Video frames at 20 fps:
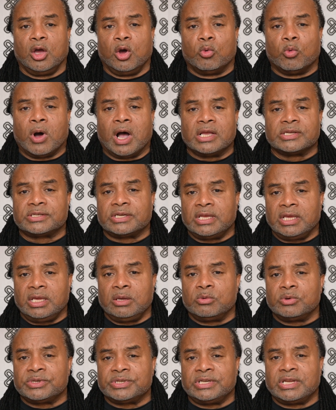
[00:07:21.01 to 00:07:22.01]
Whilst he
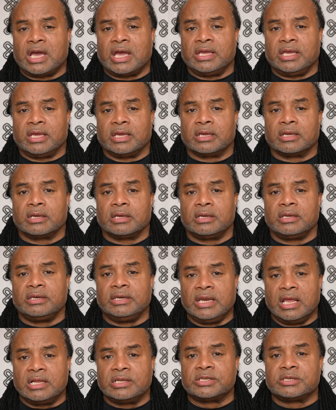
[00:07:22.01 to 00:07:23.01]
was dying,
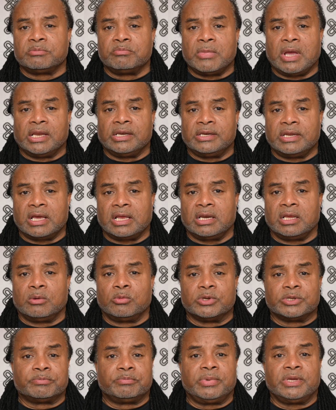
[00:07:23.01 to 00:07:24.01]
Nelson Mandela
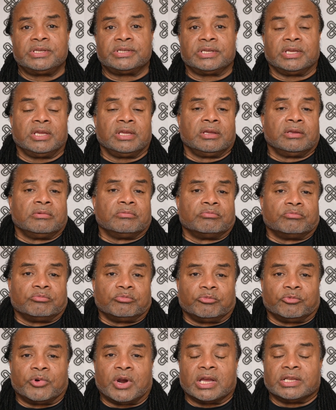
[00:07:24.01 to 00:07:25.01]
was busy
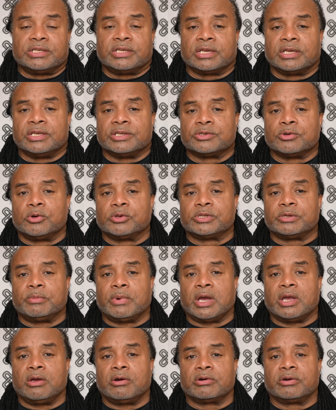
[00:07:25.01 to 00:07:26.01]
writing his
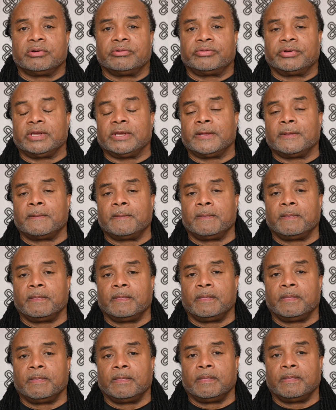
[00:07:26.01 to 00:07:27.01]
autobiography.
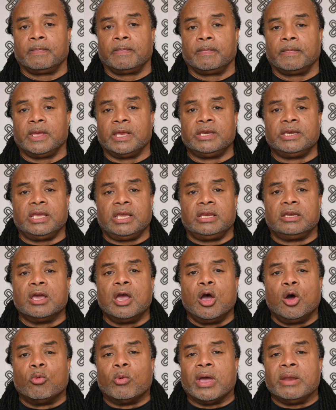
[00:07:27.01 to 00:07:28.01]
Indeed,
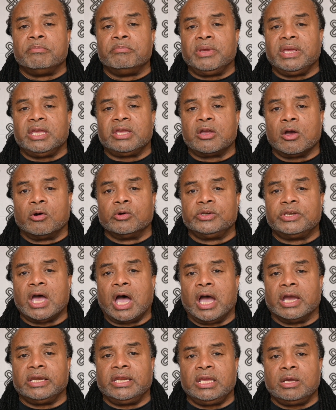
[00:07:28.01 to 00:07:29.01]
when Biko
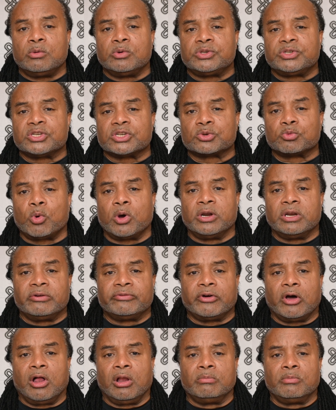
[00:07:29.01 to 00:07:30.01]
died, he was just one
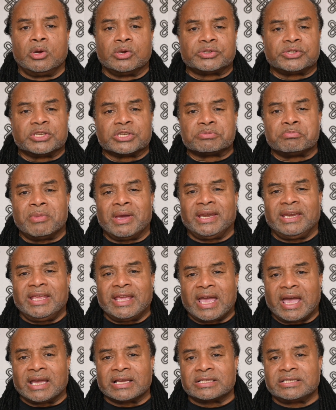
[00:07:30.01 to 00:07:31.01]
of almost as many
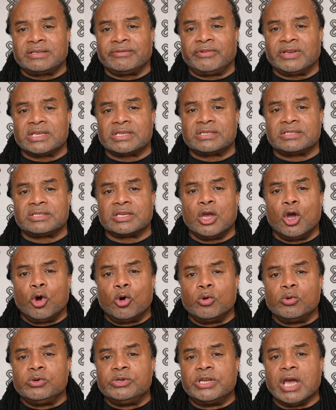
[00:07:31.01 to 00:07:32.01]
activists
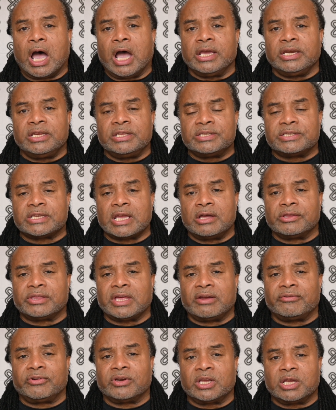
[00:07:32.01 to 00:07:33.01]
who died in South
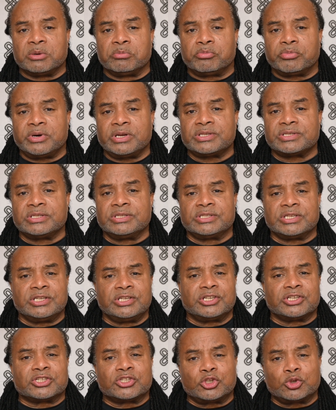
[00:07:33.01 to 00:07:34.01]
African prisons
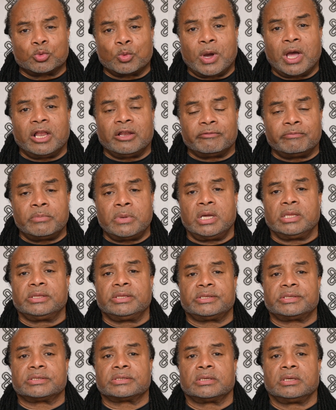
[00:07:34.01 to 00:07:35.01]
in just 12 months